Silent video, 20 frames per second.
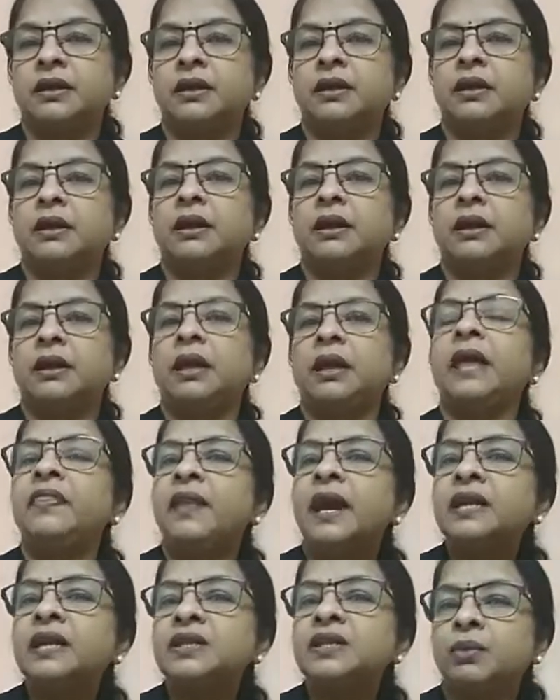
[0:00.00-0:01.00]
and
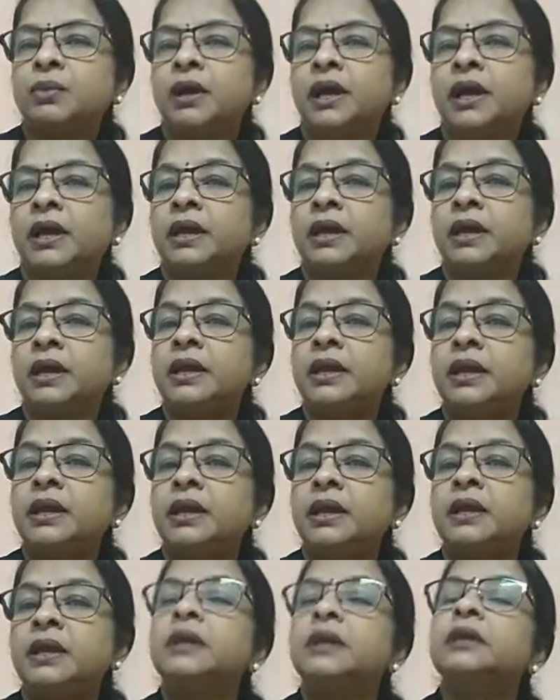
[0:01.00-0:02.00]
that's why
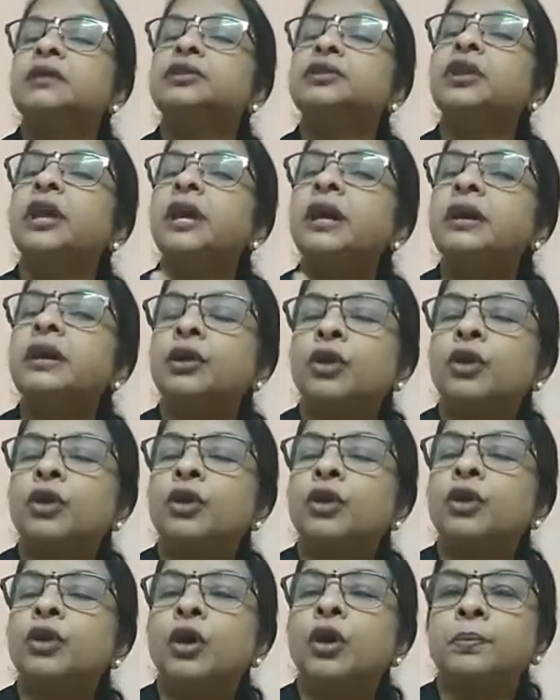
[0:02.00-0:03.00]
they cropped
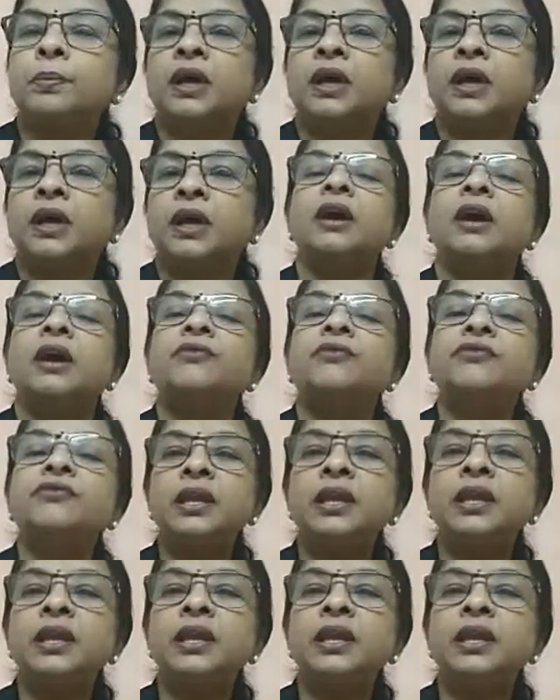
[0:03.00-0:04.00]
up a
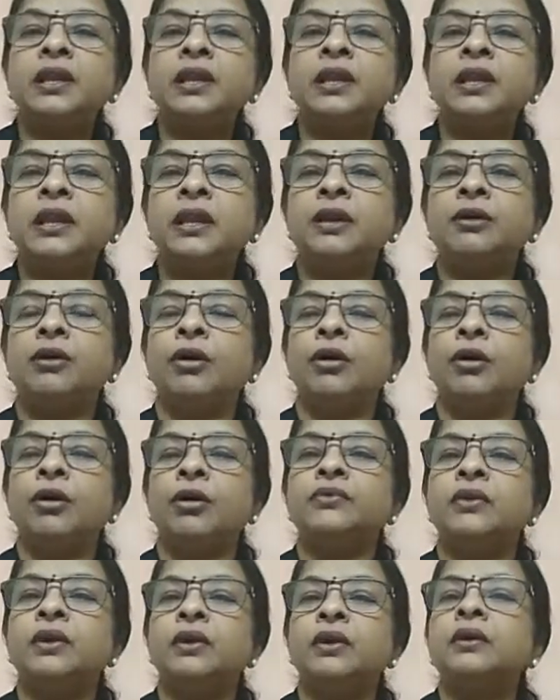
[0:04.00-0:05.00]
feeling of
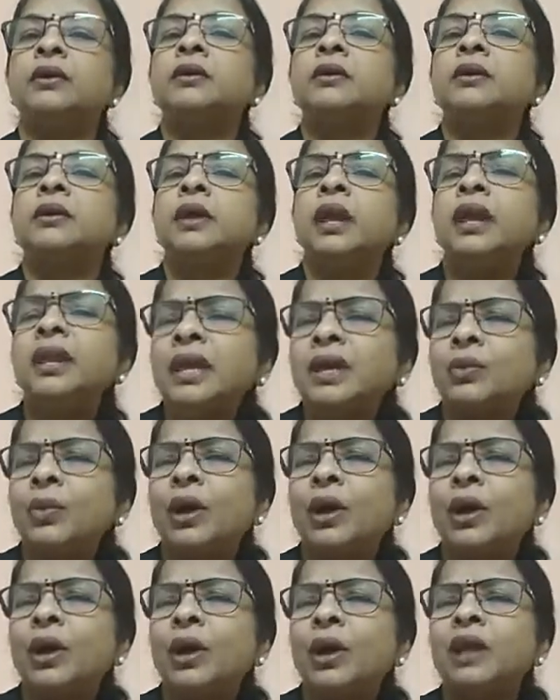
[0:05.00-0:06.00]

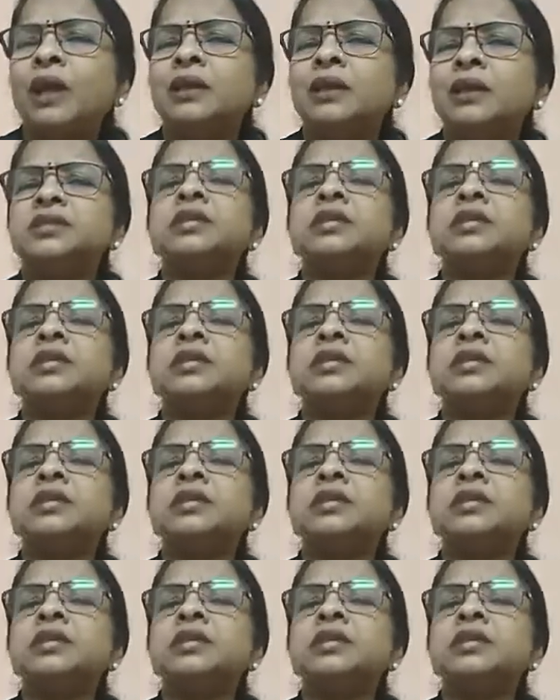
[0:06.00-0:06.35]
inequality